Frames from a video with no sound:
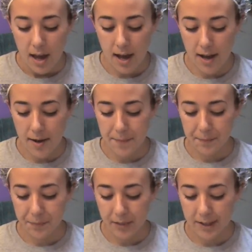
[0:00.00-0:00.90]
Um,
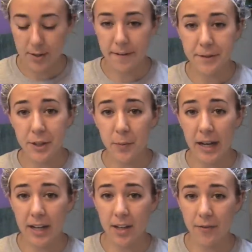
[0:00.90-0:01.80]
so after you
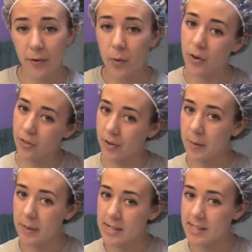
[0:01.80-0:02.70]
wait for
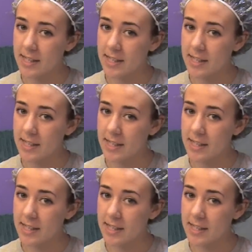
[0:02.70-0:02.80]
30 minutes,